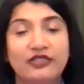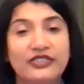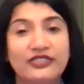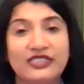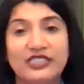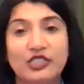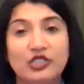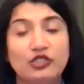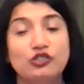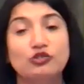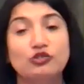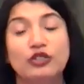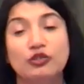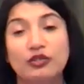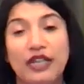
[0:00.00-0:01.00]
physicians
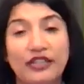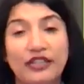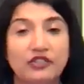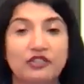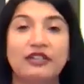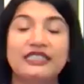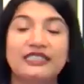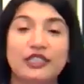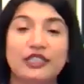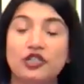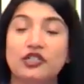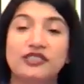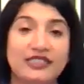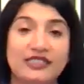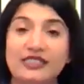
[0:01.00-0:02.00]
who can do
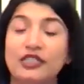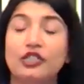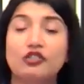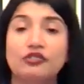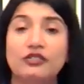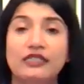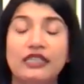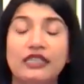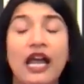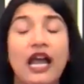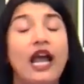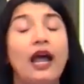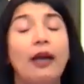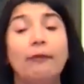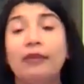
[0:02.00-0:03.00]
catheterizations and surgeries,
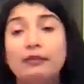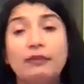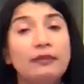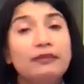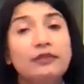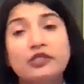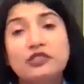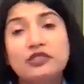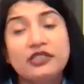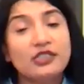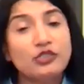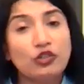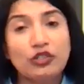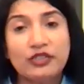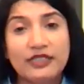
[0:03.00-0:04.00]
but my patient
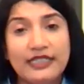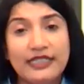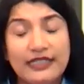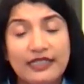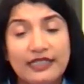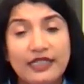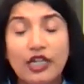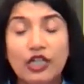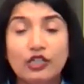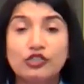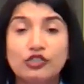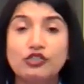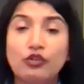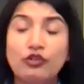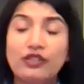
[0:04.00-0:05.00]
does not need it.
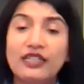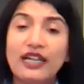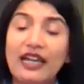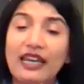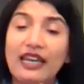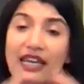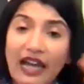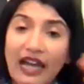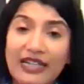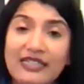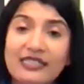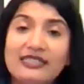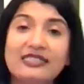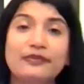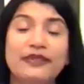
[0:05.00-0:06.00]
So the
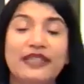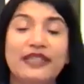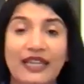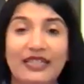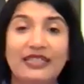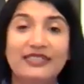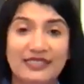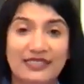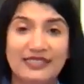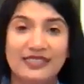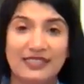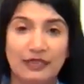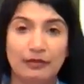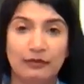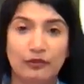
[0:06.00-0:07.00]
alliance with the health
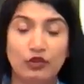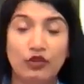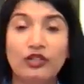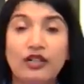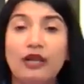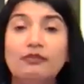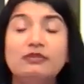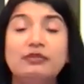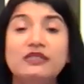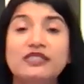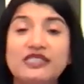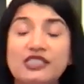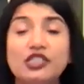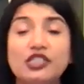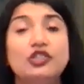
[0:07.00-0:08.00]
system, comes with
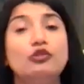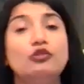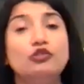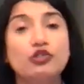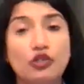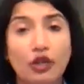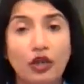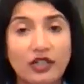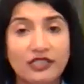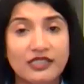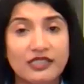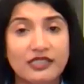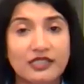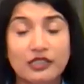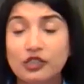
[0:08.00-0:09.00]
such a huge
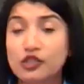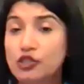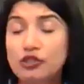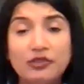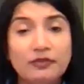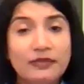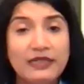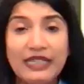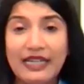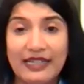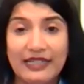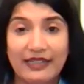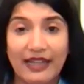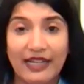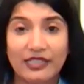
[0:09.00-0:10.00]
cost. It shouldn't be
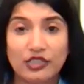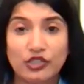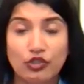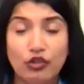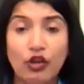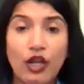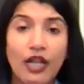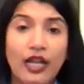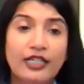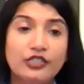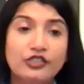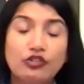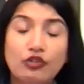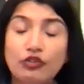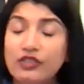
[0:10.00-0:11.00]
like that,
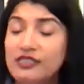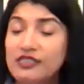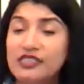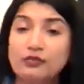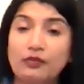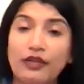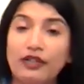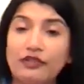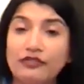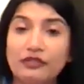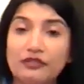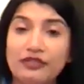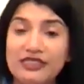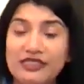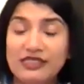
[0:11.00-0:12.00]
So this is one of
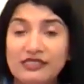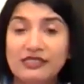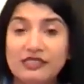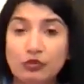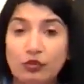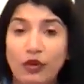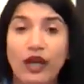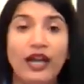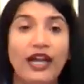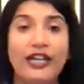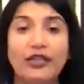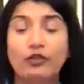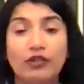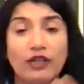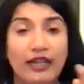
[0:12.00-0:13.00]
the reasons why
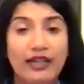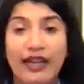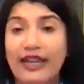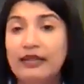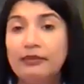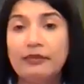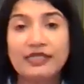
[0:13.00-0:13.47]
I don't align